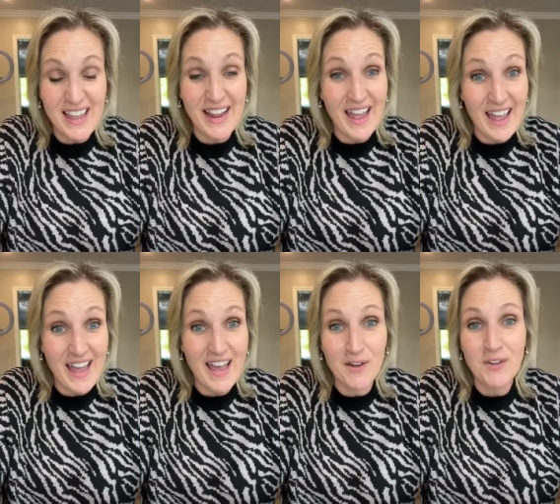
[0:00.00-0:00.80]
and
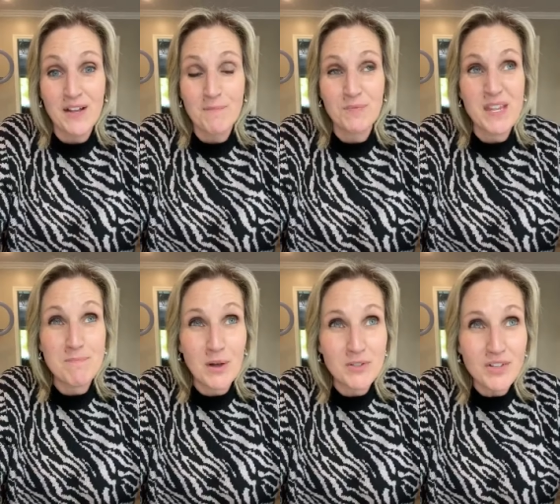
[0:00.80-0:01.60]
have
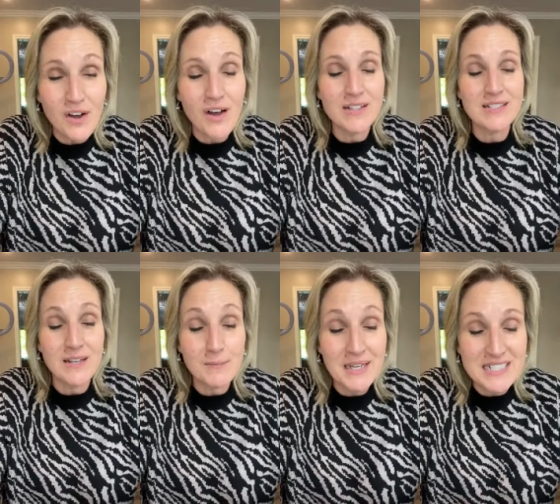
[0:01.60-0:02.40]
the most
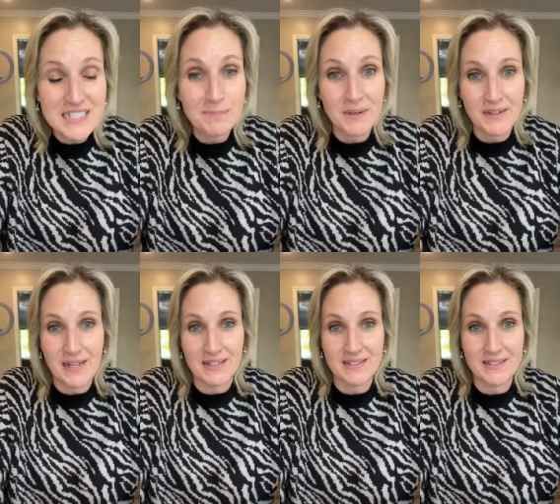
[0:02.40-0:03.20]
awesome
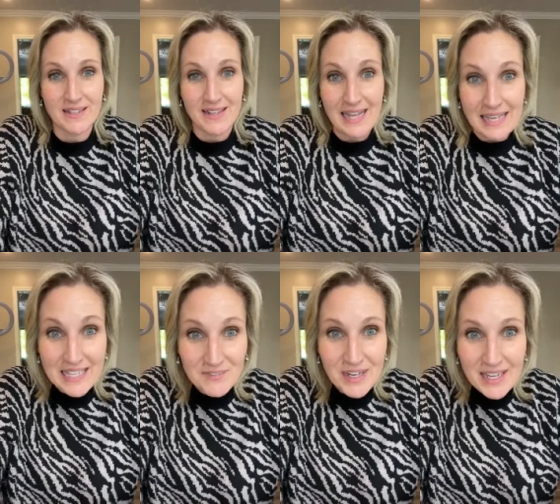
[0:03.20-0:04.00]
experience
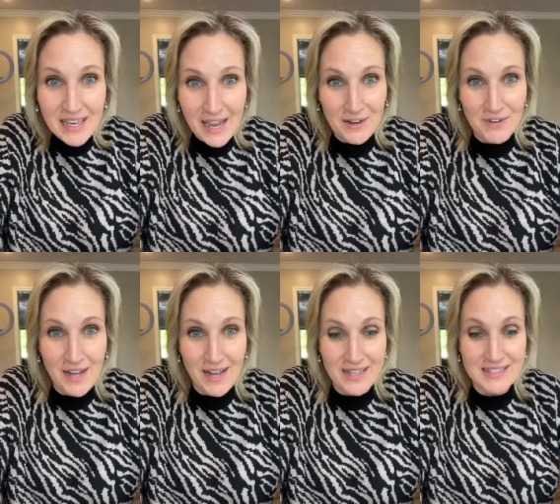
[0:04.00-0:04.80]
living a life,
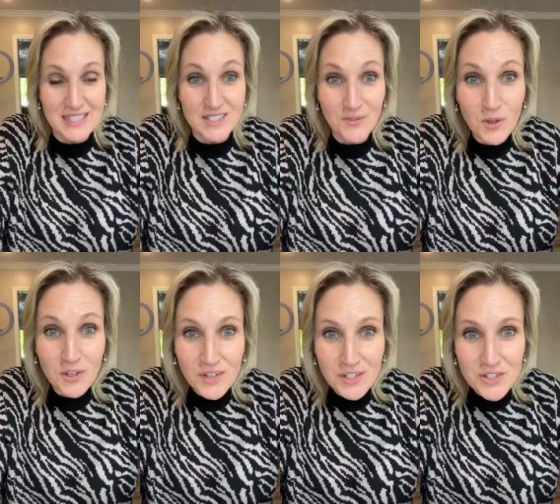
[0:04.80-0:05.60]
guys, that is
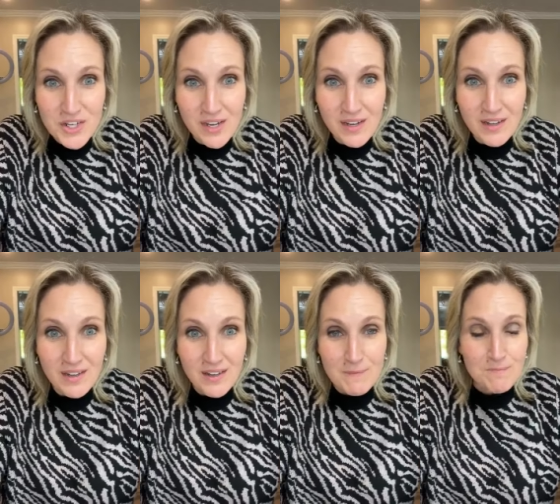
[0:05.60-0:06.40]
full of energy,
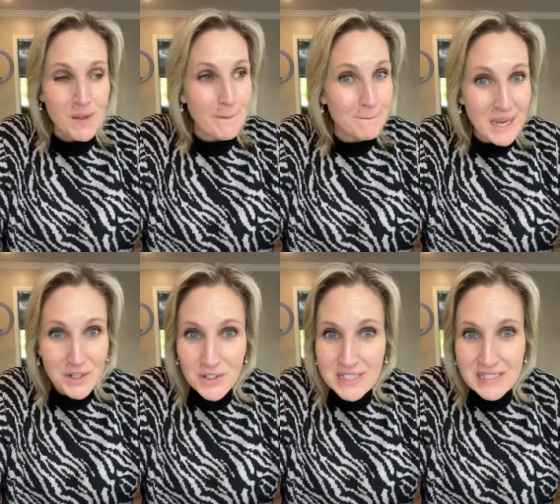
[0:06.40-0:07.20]

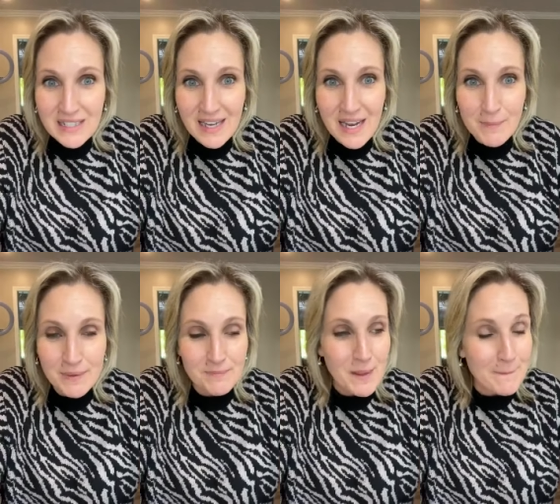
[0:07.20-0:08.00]
better
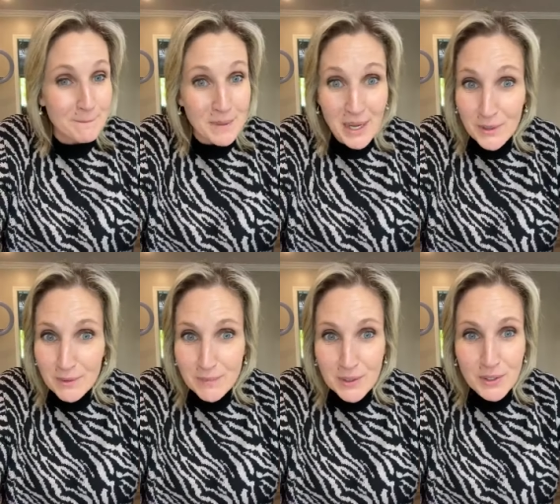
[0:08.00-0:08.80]
sleep,
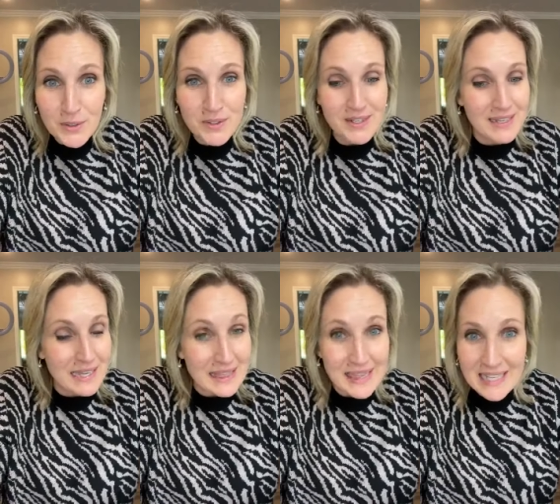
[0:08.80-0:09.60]
better mood,
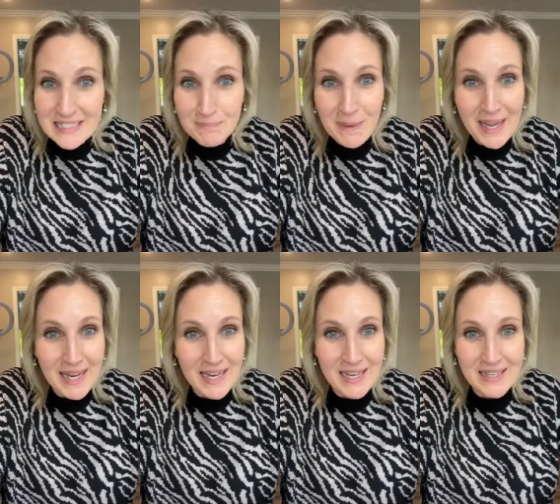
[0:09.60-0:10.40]
less
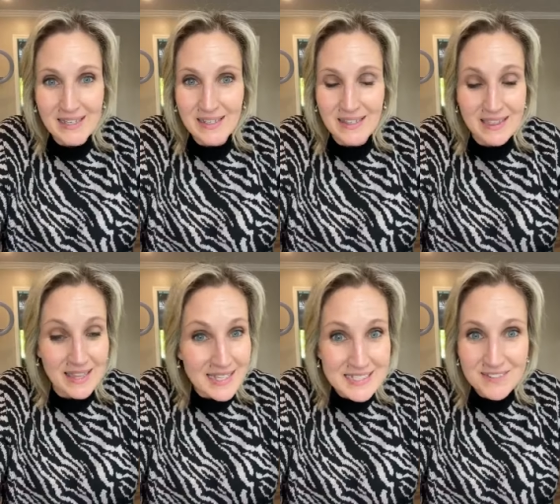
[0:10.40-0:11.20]
pain,
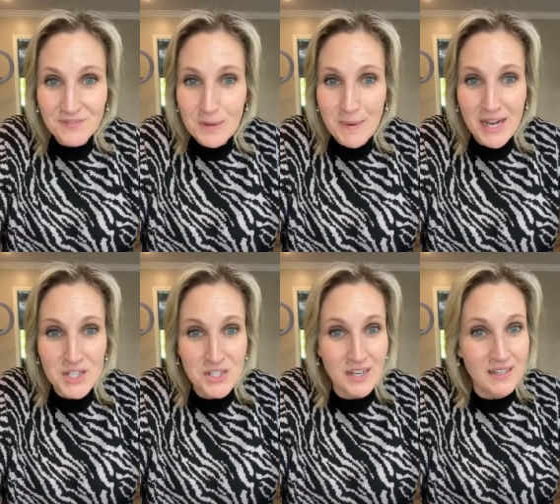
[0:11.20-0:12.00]
less
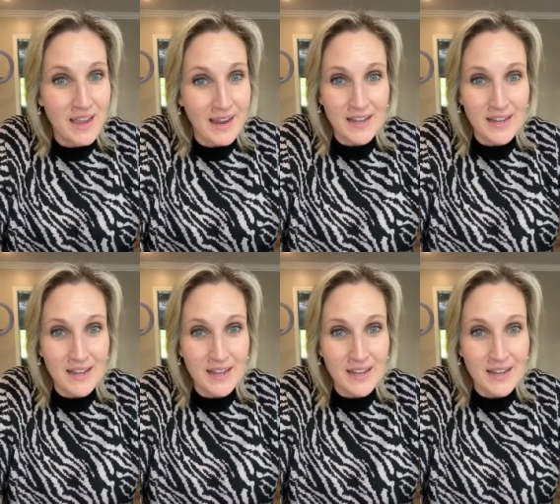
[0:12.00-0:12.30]
inflammation.